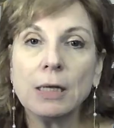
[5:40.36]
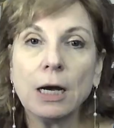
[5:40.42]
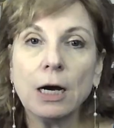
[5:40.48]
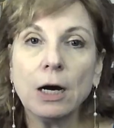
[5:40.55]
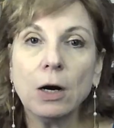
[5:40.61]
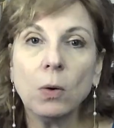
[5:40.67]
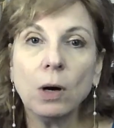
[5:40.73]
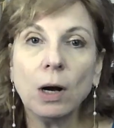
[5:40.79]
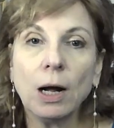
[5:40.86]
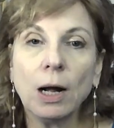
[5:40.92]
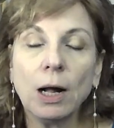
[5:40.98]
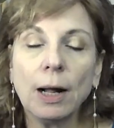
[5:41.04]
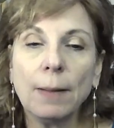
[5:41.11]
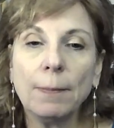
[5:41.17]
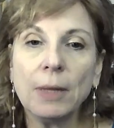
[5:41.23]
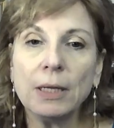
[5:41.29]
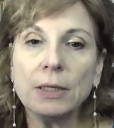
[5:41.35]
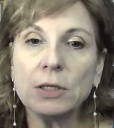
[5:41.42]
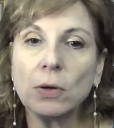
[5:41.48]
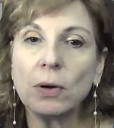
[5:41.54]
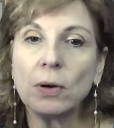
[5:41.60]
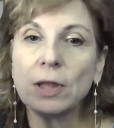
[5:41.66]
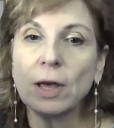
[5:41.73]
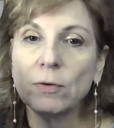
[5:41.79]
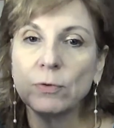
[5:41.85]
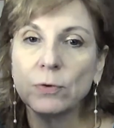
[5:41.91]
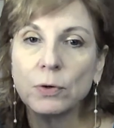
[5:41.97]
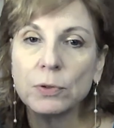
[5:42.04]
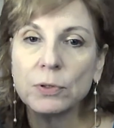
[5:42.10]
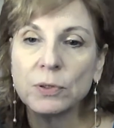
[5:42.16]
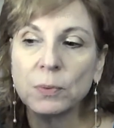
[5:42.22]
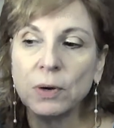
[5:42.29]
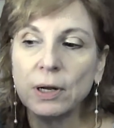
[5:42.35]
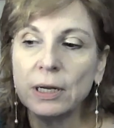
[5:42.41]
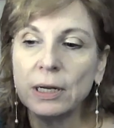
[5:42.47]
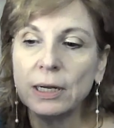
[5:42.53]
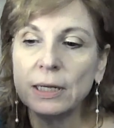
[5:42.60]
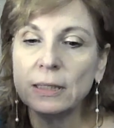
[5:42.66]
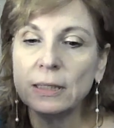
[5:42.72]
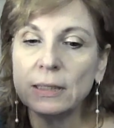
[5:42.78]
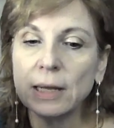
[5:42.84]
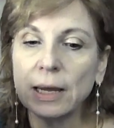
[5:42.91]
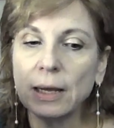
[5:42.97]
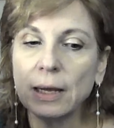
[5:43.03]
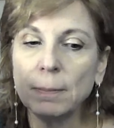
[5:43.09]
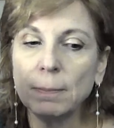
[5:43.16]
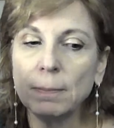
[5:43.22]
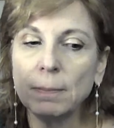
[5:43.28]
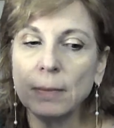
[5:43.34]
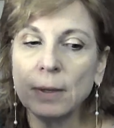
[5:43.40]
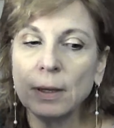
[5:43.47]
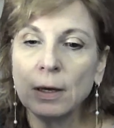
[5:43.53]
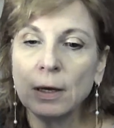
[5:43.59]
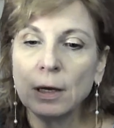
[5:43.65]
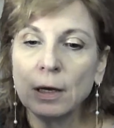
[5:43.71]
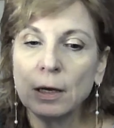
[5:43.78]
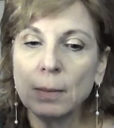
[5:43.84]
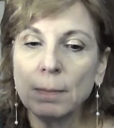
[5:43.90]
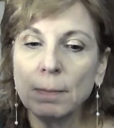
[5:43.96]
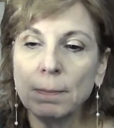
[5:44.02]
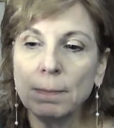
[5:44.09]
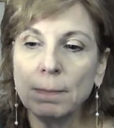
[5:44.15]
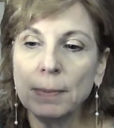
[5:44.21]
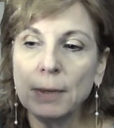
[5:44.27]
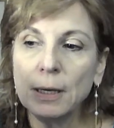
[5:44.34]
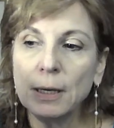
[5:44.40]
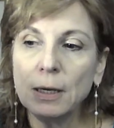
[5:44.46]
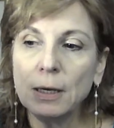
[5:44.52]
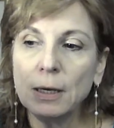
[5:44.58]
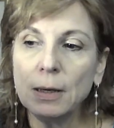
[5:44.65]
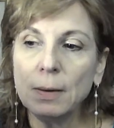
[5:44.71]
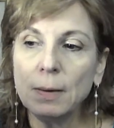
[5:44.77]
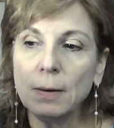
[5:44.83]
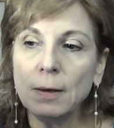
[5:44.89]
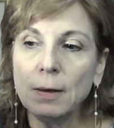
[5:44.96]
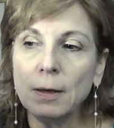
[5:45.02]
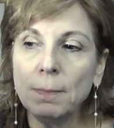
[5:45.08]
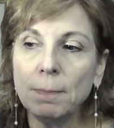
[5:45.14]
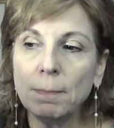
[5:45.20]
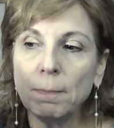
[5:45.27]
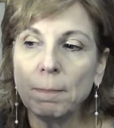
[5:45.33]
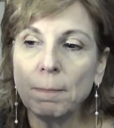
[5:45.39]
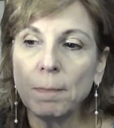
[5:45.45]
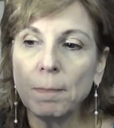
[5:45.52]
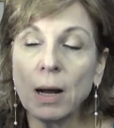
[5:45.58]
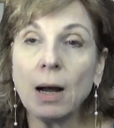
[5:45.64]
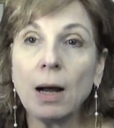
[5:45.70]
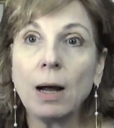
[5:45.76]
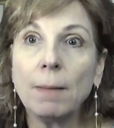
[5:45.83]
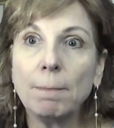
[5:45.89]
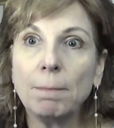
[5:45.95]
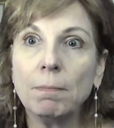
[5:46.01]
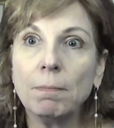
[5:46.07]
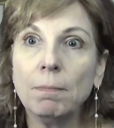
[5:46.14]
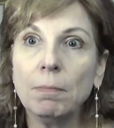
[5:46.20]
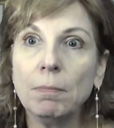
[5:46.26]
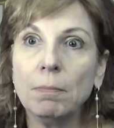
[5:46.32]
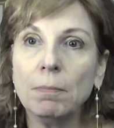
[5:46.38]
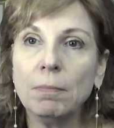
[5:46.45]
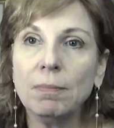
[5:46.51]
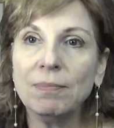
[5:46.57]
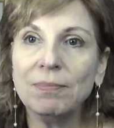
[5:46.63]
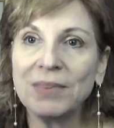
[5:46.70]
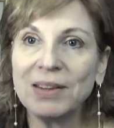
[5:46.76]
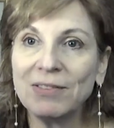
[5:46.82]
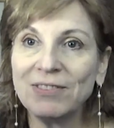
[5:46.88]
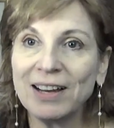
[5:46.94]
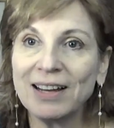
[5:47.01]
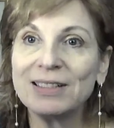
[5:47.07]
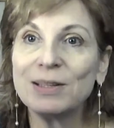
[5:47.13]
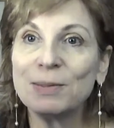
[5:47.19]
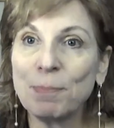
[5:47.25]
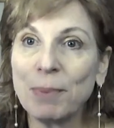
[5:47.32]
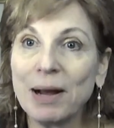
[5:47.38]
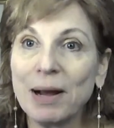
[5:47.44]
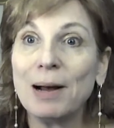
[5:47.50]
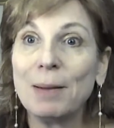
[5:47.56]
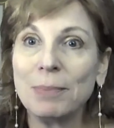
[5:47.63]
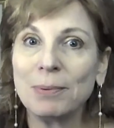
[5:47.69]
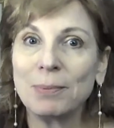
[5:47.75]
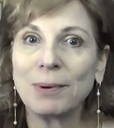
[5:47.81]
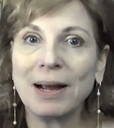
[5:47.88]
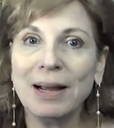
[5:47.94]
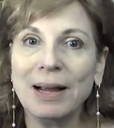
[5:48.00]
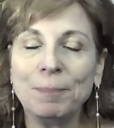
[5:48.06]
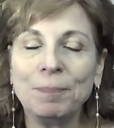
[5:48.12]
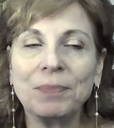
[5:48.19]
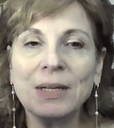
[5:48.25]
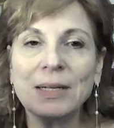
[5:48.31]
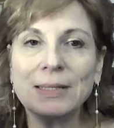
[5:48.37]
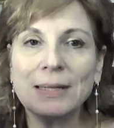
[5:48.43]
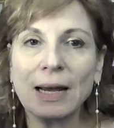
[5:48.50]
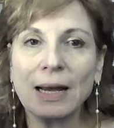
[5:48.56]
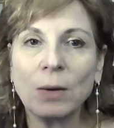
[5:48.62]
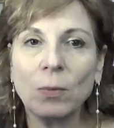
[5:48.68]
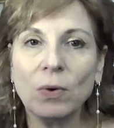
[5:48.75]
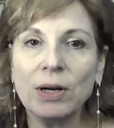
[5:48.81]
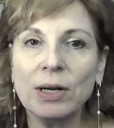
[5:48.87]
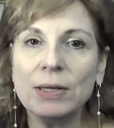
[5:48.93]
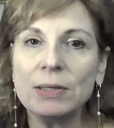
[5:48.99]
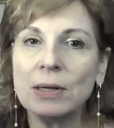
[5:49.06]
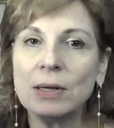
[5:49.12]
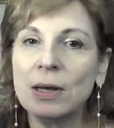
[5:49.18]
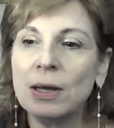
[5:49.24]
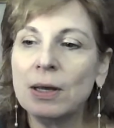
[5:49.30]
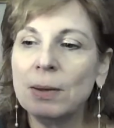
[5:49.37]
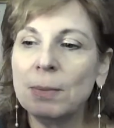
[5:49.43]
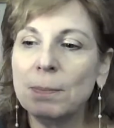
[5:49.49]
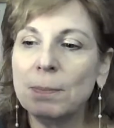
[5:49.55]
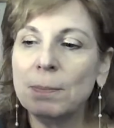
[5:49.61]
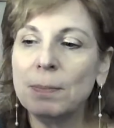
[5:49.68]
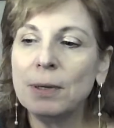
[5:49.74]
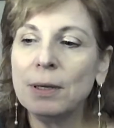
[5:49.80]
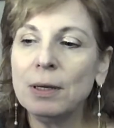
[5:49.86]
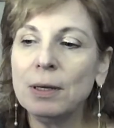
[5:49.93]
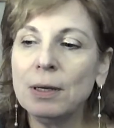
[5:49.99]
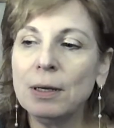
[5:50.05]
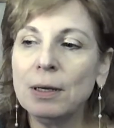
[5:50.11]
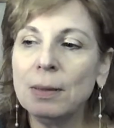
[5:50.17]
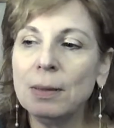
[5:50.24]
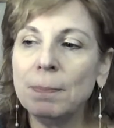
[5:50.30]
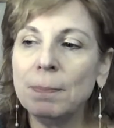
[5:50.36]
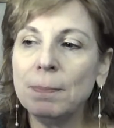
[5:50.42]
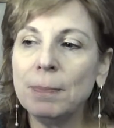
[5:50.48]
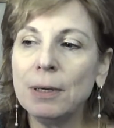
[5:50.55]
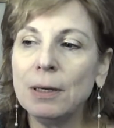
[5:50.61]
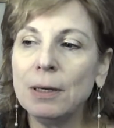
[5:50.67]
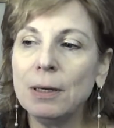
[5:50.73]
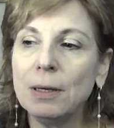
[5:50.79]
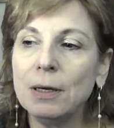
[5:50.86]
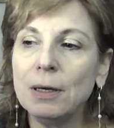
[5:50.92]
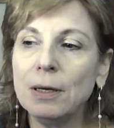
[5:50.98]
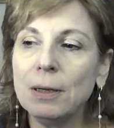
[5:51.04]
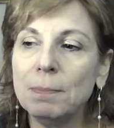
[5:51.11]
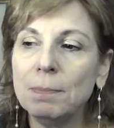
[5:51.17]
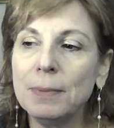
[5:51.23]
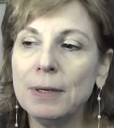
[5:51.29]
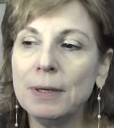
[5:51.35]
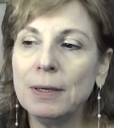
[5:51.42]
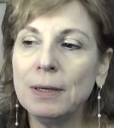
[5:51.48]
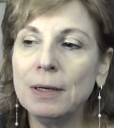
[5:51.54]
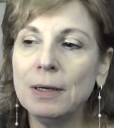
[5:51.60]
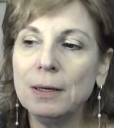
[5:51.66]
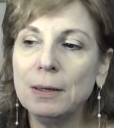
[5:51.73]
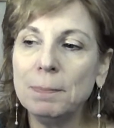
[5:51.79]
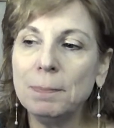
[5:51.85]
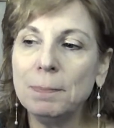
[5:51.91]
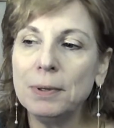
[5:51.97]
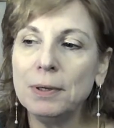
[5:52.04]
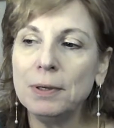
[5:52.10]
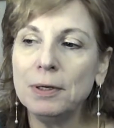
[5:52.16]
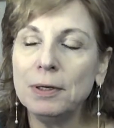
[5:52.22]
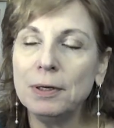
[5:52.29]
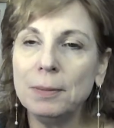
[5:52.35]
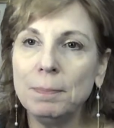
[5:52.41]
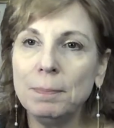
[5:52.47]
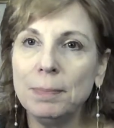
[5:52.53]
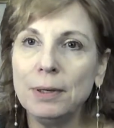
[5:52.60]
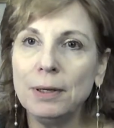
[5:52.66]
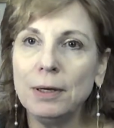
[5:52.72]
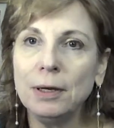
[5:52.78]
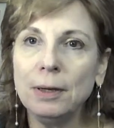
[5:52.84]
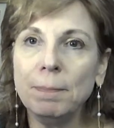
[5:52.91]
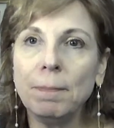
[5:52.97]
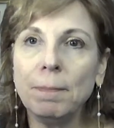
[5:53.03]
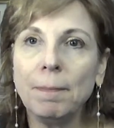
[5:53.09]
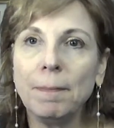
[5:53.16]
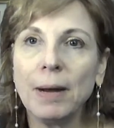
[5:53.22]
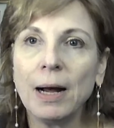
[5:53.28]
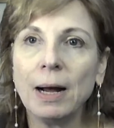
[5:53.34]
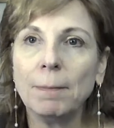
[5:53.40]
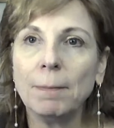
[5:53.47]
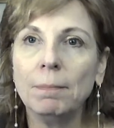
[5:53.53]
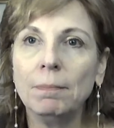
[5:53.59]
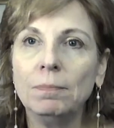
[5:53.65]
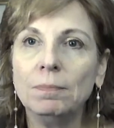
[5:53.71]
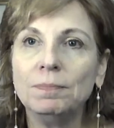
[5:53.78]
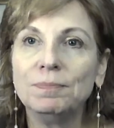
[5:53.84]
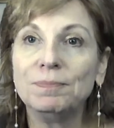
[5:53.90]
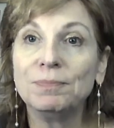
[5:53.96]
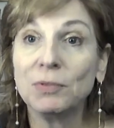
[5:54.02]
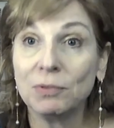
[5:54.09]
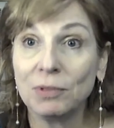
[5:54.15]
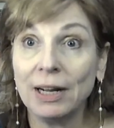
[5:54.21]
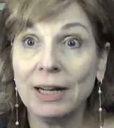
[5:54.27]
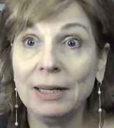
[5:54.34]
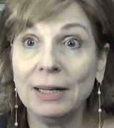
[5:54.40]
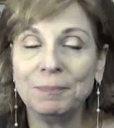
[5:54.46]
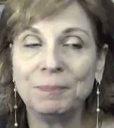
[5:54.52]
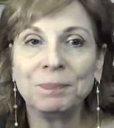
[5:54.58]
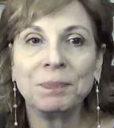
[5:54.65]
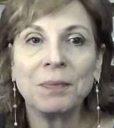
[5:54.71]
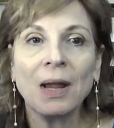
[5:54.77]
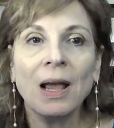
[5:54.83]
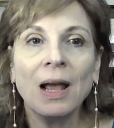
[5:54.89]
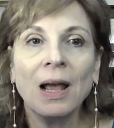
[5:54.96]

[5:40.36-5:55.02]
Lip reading: So in that first one, it's like beep, bop. The effect is bop, right? The second one is beep, beep, beep, beep, beep, bop, right?